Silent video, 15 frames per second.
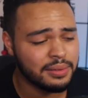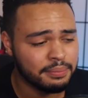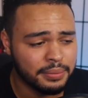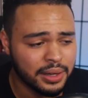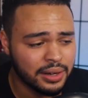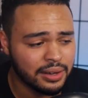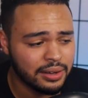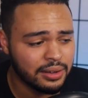
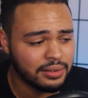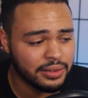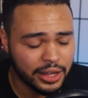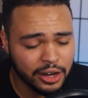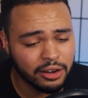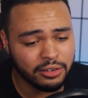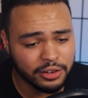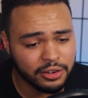But
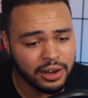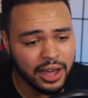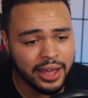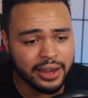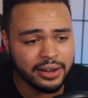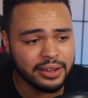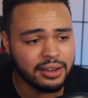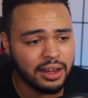they're
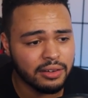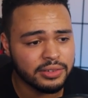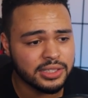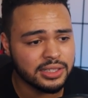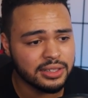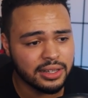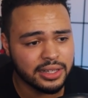not ending, obviously.